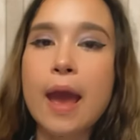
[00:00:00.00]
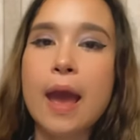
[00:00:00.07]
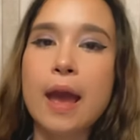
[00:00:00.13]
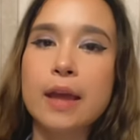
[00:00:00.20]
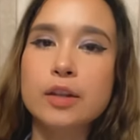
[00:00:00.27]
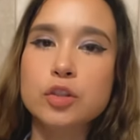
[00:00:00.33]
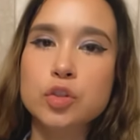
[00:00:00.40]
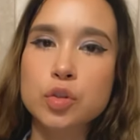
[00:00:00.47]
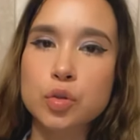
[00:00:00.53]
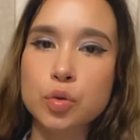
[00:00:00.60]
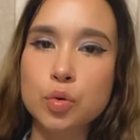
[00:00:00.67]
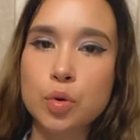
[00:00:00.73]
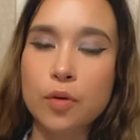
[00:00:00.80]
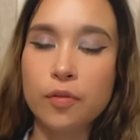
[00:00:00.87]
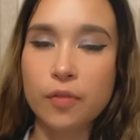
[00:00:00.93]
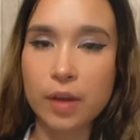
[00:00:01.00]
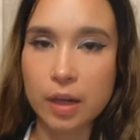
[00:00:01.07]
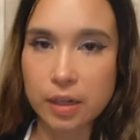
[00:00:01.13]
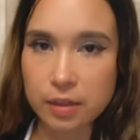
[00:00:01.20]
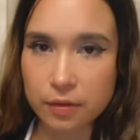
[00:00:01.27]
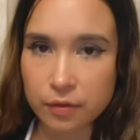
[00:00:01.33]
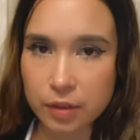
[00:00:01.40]
and to
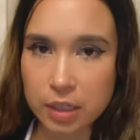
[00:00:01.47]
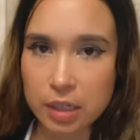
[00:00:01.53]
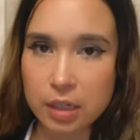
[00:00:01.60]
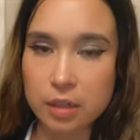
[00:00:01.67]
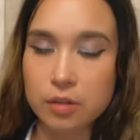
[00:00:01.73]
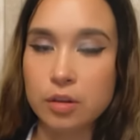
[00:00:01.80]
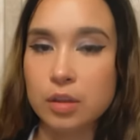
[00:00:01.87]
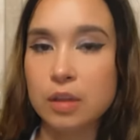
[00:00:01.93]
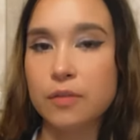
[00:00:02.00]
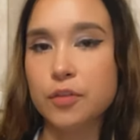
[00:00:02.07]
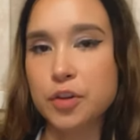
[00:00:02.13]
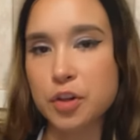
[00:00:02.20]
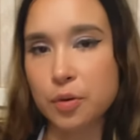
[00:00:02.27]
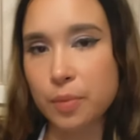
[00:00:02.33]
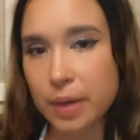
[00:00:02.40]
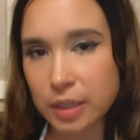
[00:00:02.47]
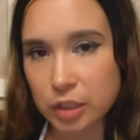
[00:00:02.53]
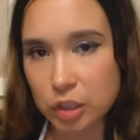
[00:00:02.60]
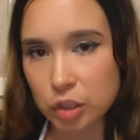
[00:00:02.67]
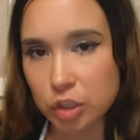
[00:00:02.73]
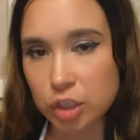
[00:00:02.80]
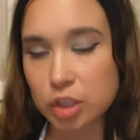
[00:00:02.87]
effectively deliver your
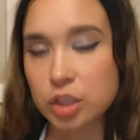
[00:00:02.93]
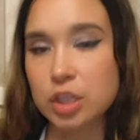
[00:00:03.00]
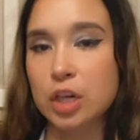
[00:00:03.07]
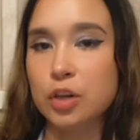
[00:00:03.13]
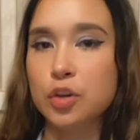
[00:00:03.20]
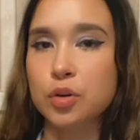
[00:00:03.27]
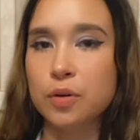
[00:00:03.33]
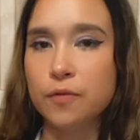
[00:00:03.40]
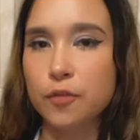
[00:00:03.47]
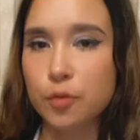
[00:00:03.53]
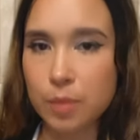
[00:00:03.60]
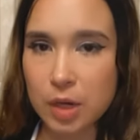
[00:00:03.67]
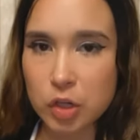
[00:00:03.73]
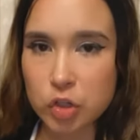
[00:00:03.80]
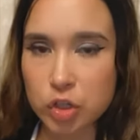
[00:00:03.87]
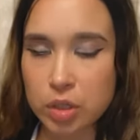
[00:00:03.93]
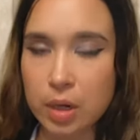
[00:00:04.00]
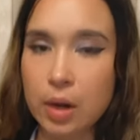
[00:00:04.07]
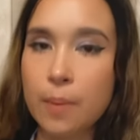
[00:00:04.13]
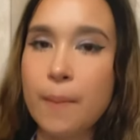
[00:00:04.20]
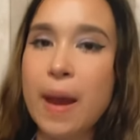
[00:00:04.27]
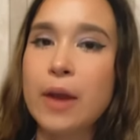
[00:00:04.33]
message, share your information
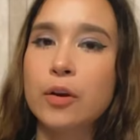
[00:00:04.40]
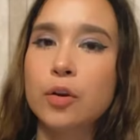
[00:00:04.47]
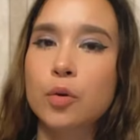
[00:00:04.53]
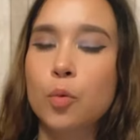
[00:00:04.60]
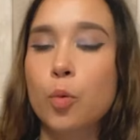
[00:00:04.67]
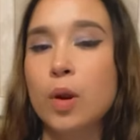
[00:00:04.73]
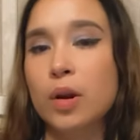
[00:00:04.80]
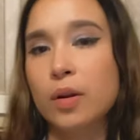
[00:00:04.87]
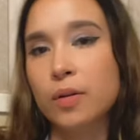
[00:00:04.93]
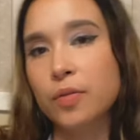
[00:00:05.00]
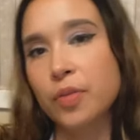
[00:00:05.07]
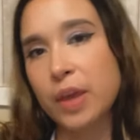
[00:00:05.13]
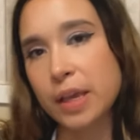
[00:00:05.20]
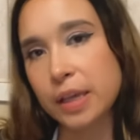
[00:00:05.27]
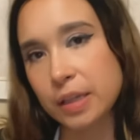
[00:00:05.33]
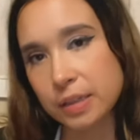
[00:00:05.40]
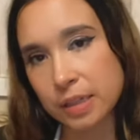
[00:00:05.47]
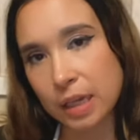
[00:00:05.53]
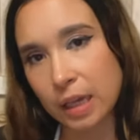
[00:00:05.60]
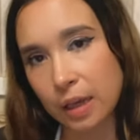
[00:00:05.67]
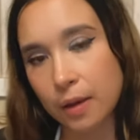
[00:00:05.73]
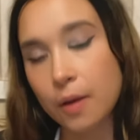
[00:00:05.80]
in a manner where they can
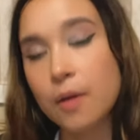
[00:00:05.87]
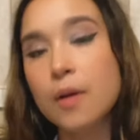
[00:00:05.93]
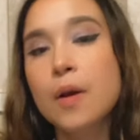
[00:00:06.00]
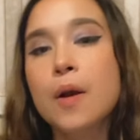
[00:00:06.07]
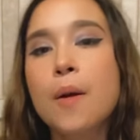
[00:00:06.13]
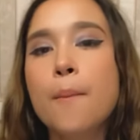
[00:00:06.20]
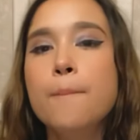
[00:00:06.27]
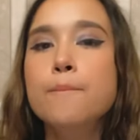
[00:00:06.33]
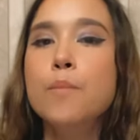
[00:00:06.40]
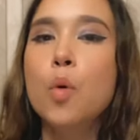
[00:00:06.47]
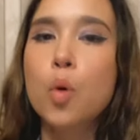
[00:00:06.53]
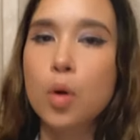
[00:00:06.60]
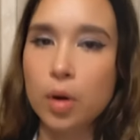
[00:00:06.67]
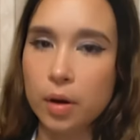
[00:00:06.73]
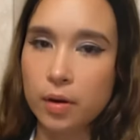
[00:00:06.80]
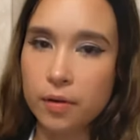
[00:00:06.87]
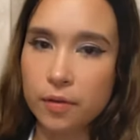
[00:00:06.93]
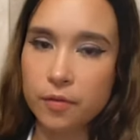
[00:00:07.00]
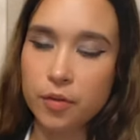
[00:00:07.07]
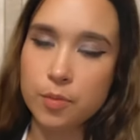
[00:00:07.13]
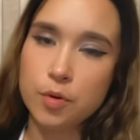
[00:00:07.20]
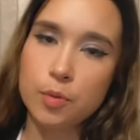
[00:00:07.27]
take more
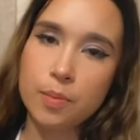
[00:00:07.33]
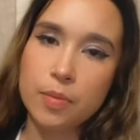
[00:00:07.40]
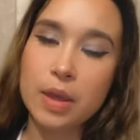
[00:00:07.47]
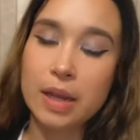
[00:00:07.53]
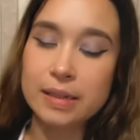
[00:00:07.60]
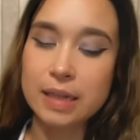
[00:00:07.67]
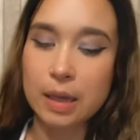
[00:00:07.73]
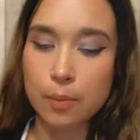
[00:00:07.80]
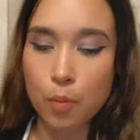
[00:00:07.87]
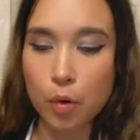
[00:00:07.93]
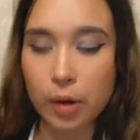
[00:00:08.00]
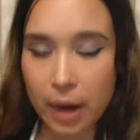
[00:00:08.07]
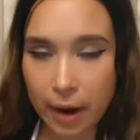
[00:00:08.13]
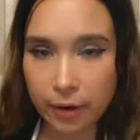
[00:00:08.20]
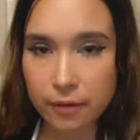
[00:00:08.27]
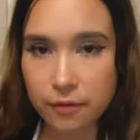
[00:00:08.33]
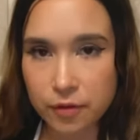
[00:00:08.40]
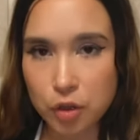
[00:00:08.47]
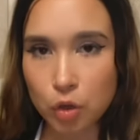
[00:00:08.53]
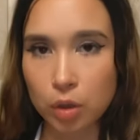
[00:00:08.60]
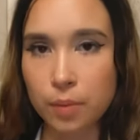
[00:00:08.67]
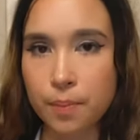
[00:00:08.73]
out
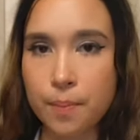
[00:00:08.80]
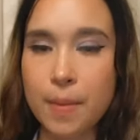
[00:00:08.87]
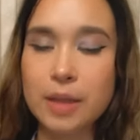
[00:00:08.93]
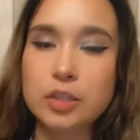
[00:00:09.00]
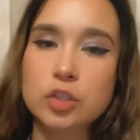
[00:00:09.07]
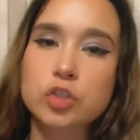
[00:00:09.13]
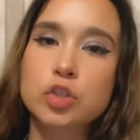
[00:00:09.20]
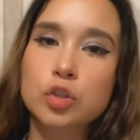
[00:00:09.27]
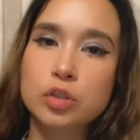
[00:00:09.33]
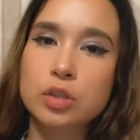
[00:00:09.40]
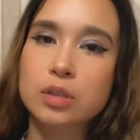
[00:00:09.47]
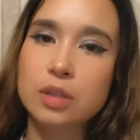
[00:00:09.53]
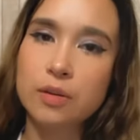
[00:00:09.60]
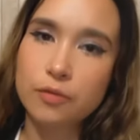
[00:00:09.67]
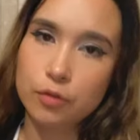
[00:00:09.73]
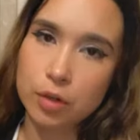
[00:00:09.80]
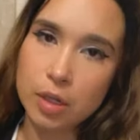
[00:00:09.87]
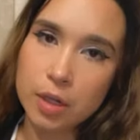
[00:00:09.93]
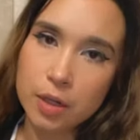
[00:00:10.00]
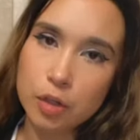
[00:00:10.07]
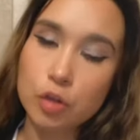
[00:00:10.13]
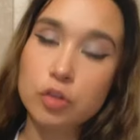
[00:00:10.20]
of your message, your delivery,
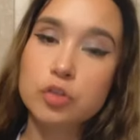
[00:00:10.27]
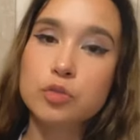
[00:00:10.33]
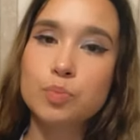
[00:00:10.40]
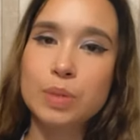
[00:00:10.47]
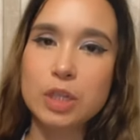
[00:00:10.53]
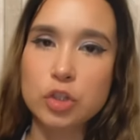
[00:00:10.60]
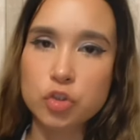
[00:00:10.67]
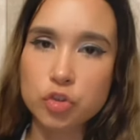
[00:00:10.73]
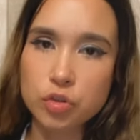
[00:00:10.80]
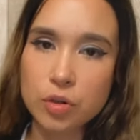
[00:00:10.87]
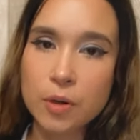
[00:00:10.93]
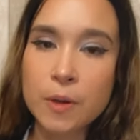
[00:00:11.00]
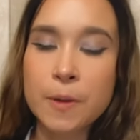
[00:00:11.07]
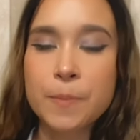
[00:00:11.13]
your speech.